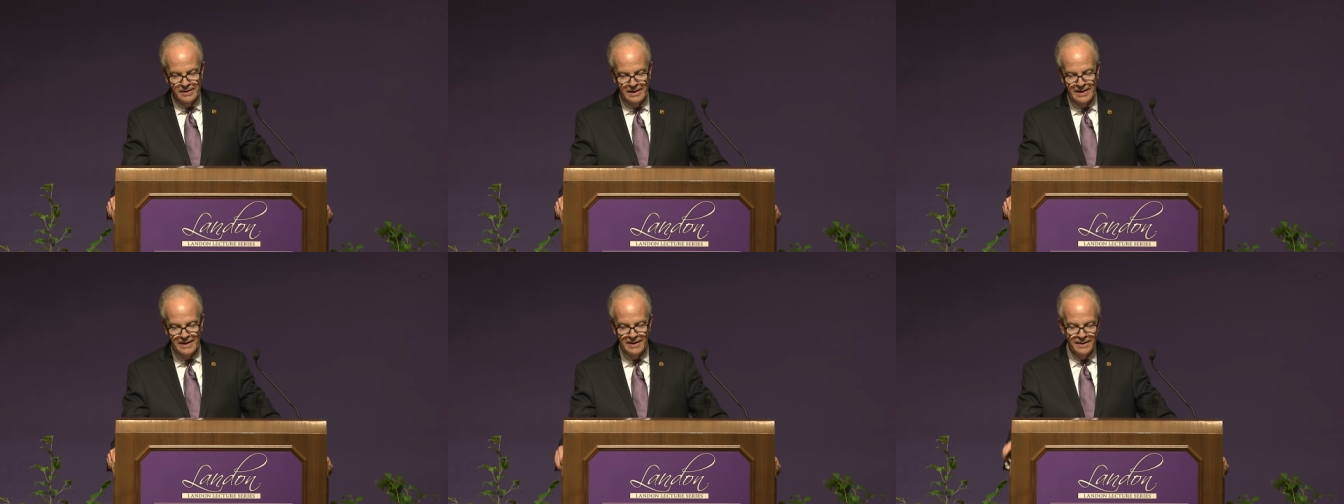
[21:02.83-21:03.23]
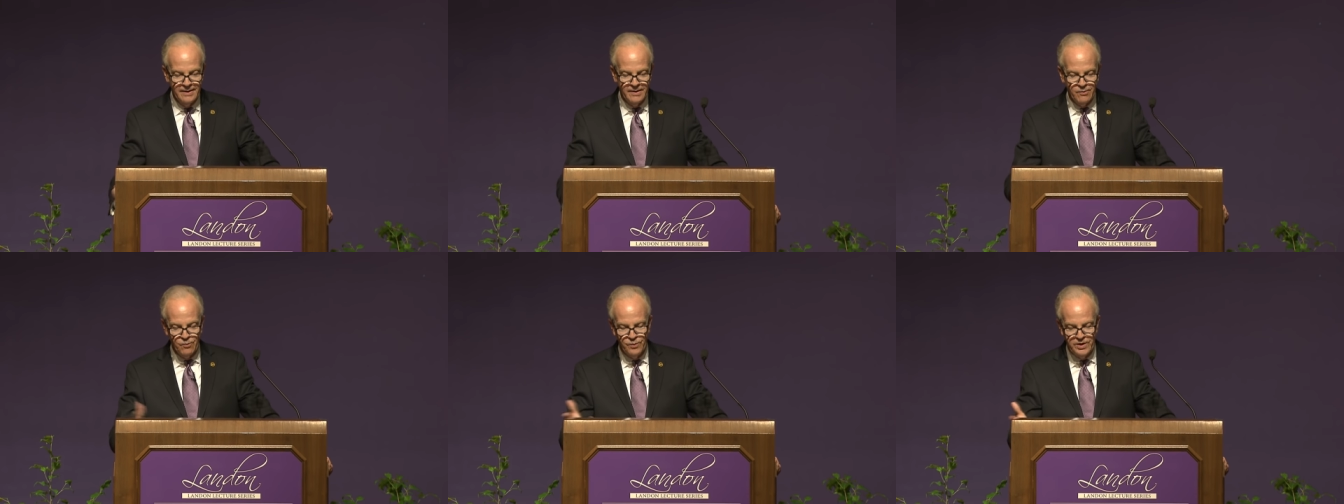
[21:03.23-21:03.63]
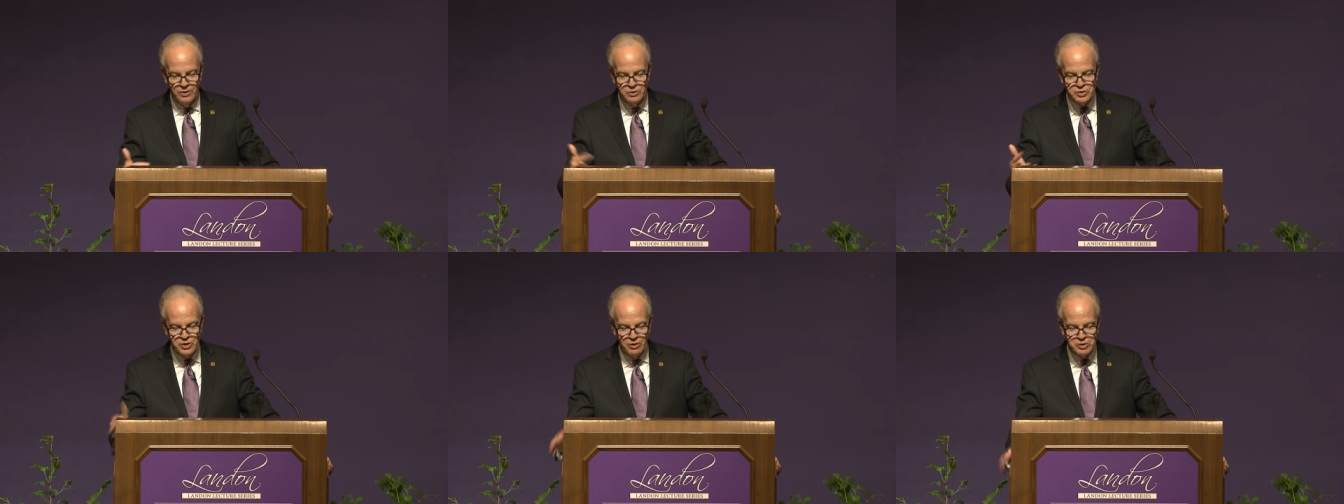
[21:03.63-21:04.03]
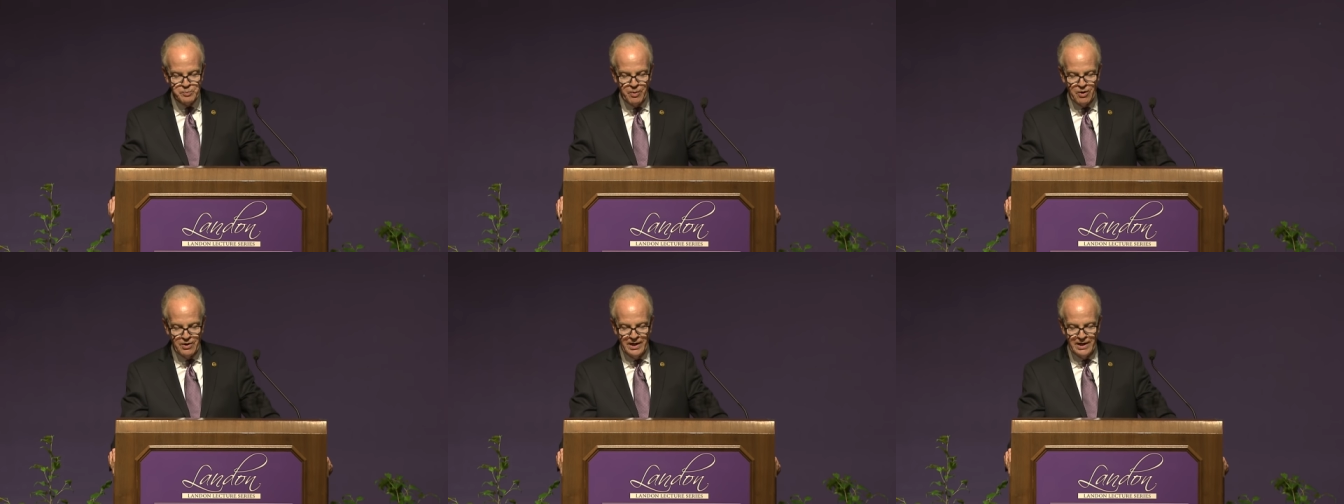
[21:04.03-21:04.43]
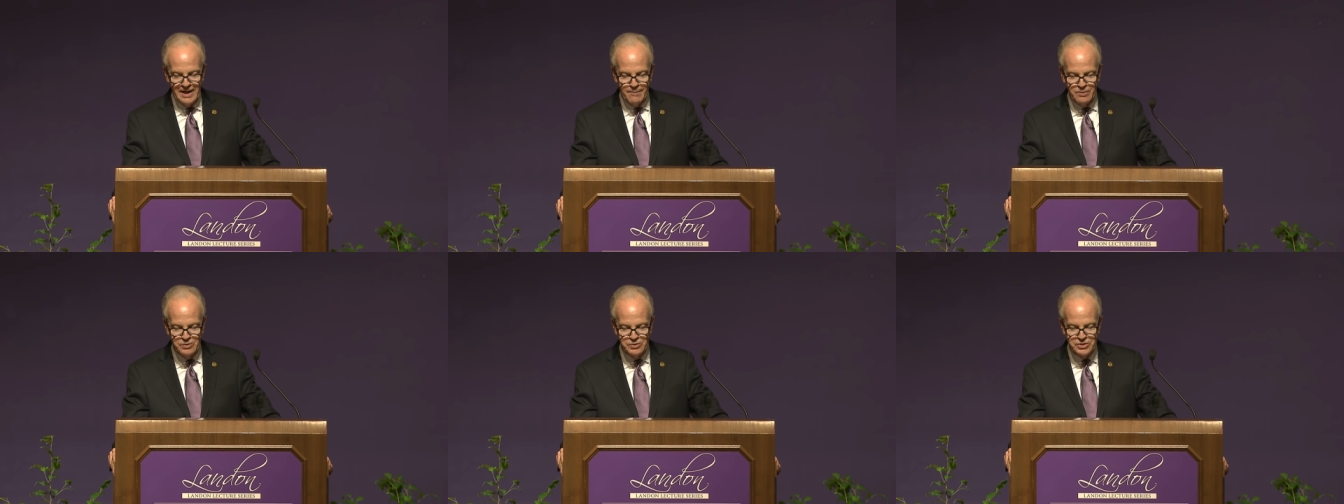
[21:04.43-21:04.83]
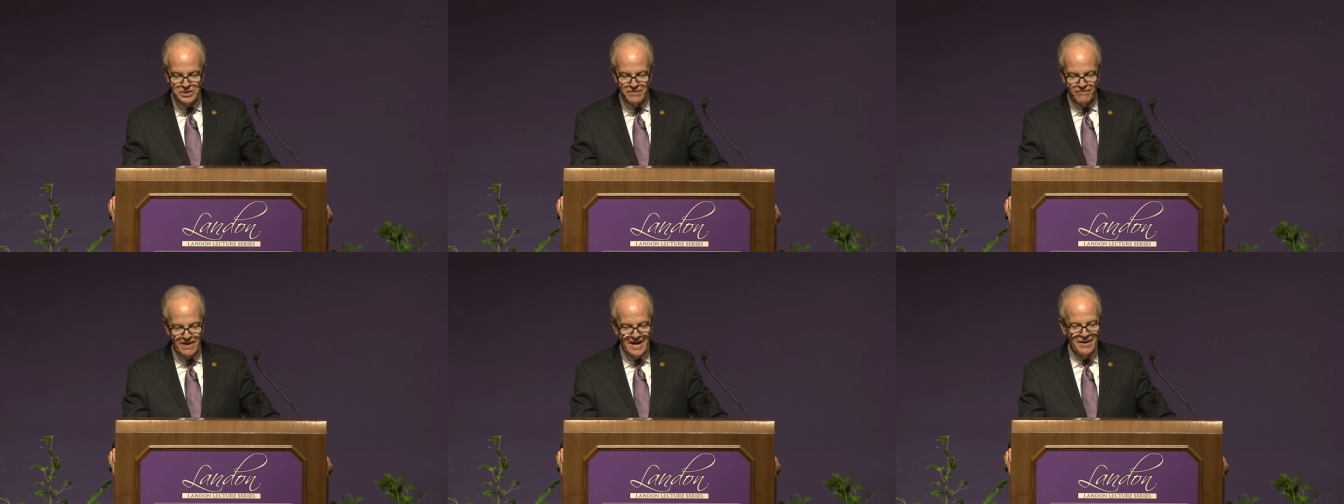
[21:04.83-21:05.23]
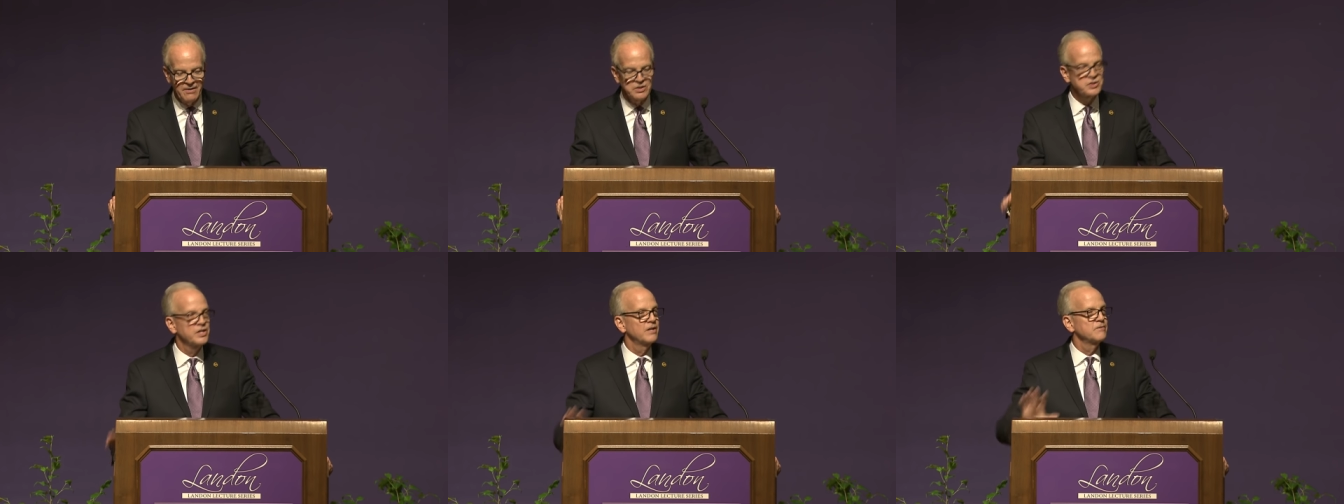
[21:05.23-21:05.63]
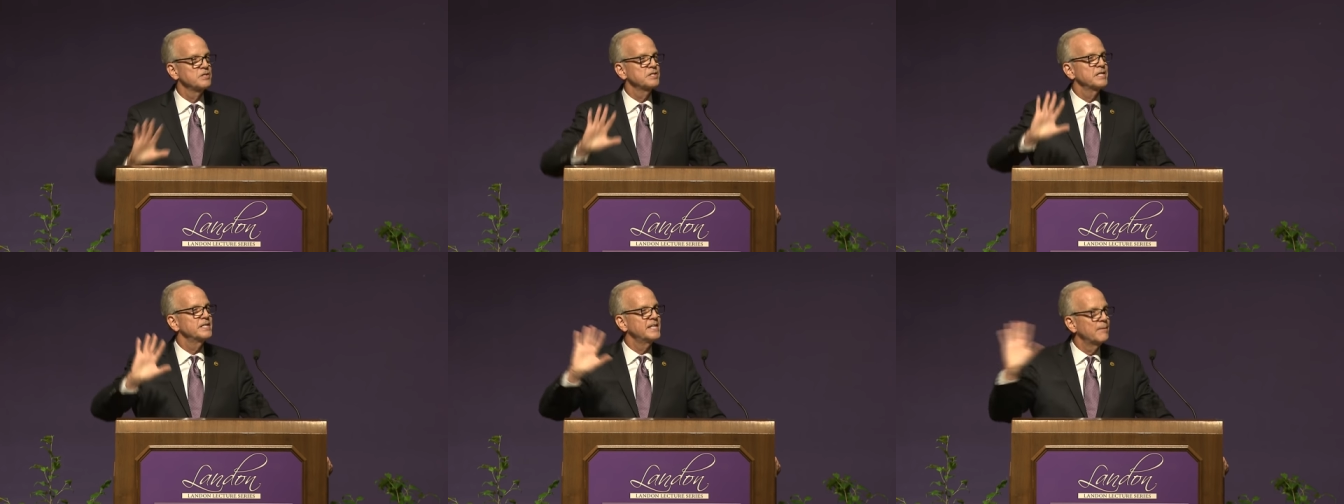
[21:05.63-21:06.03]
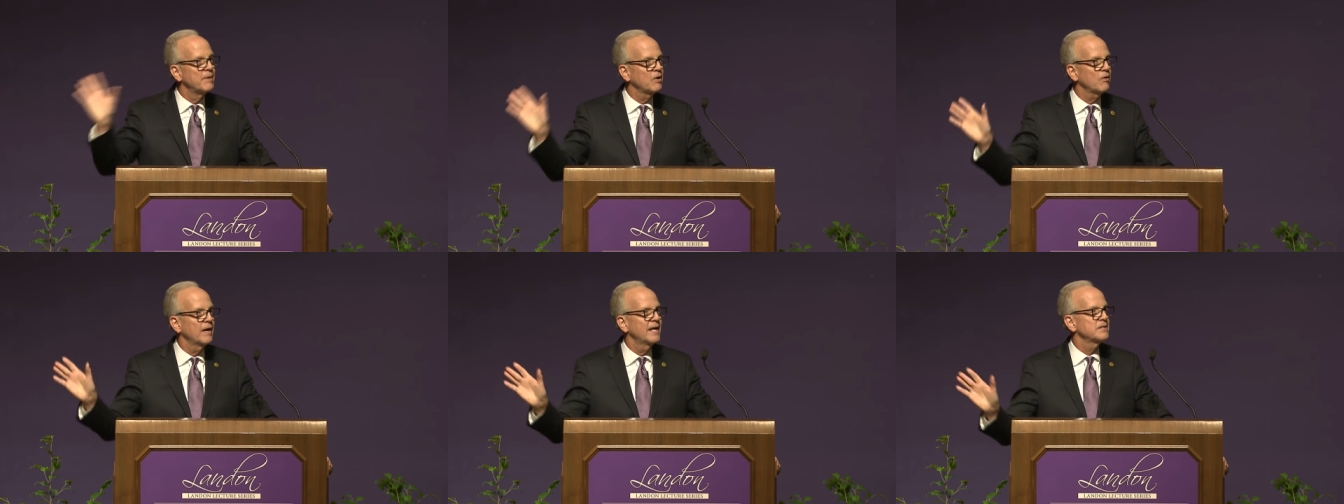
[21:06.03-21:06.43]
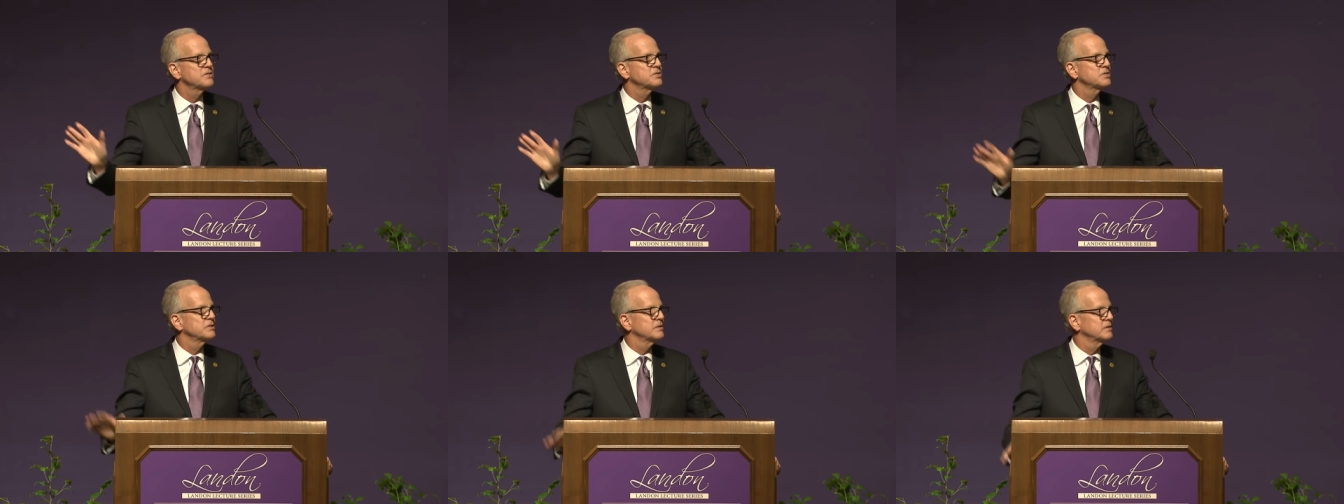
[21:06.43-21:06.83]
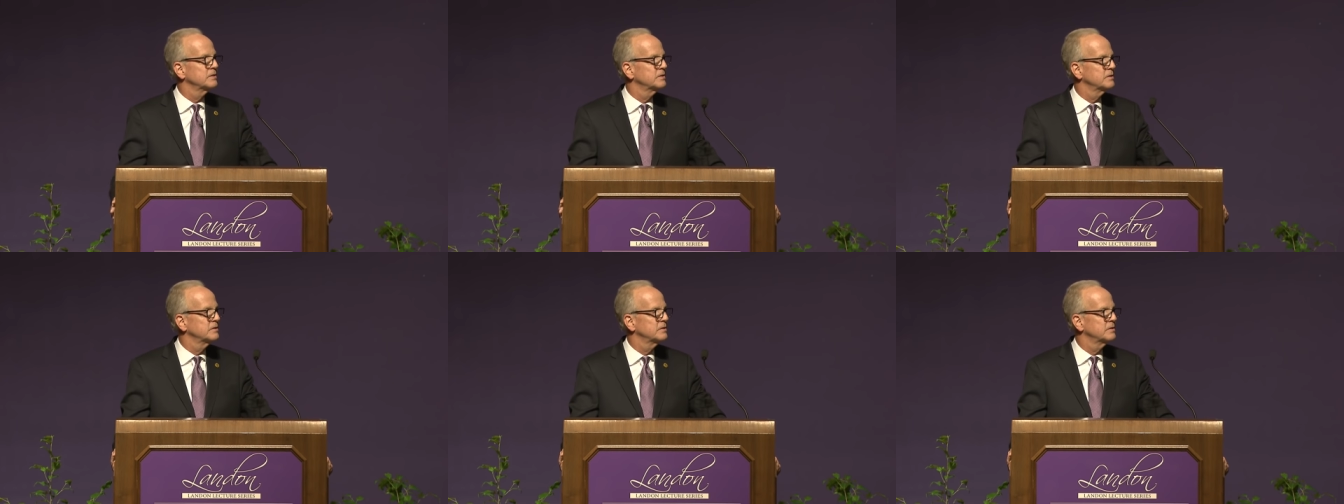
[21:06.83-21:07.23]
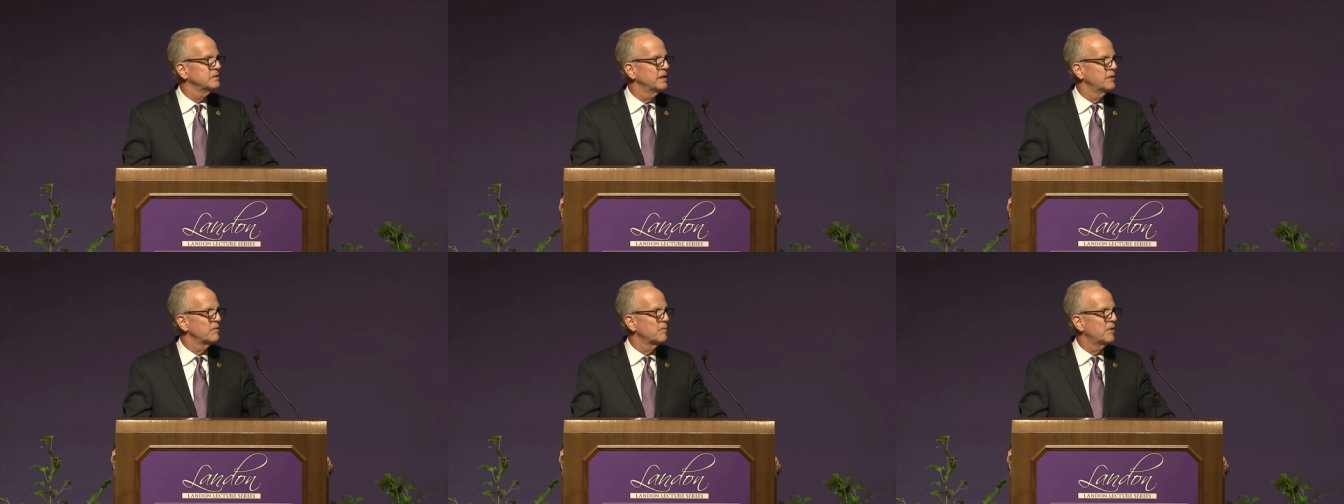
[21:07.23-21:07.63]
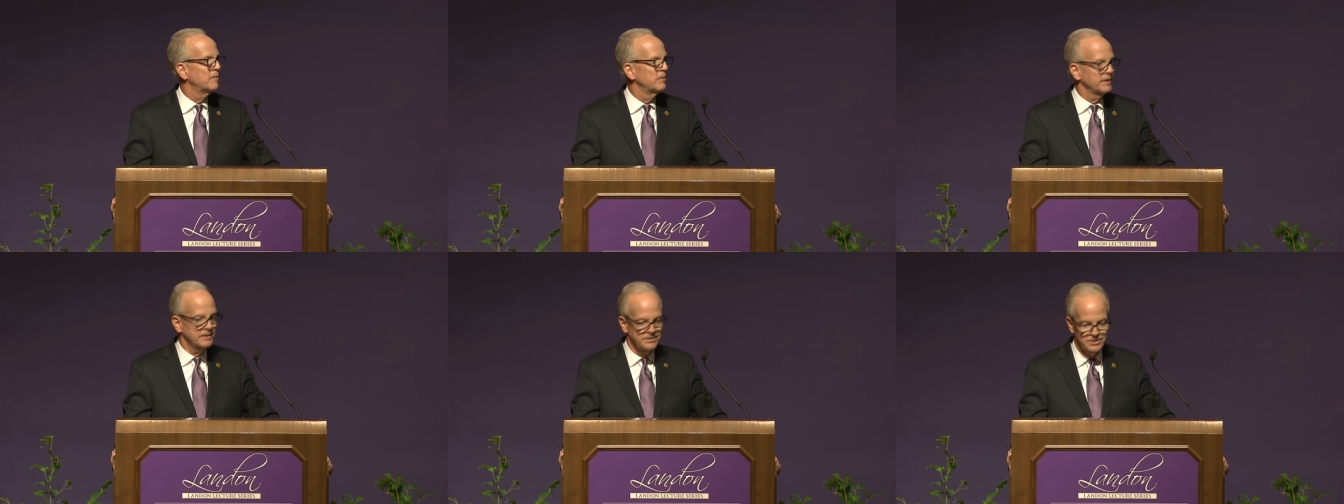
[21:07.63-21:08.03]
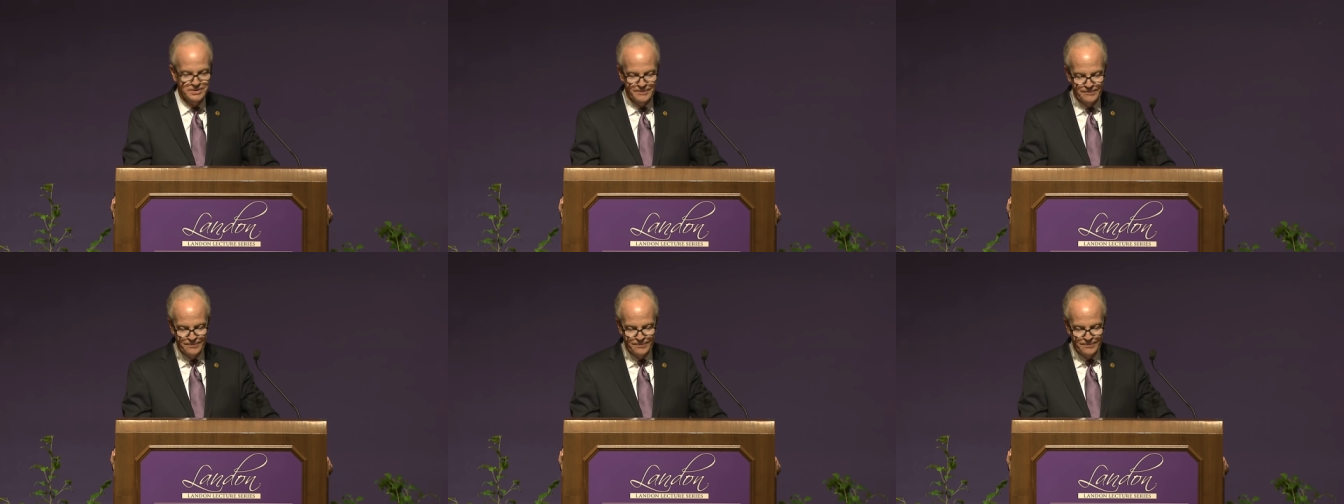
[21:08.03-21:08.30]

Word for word: and we use those party labels to divide ourselves into Democrats and Republicans.